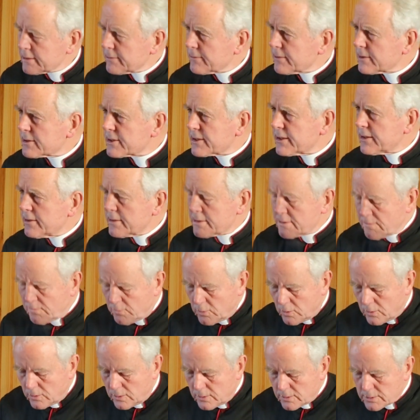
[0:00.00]
There were a series of
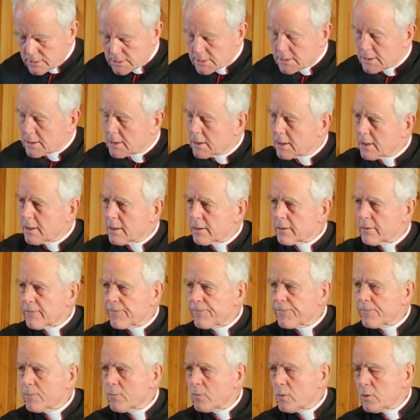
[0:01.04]
wars,
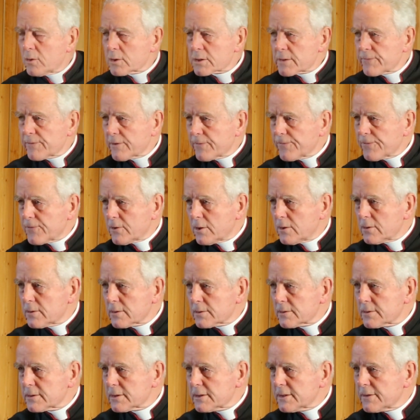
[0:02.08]
the wars of the
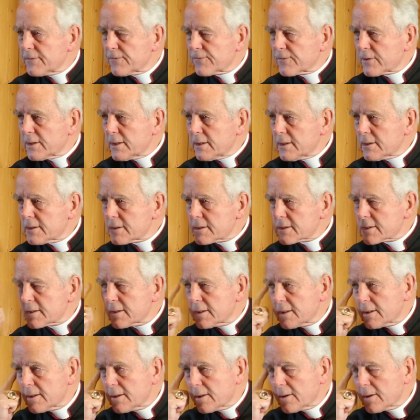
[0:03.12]
Fronde in France,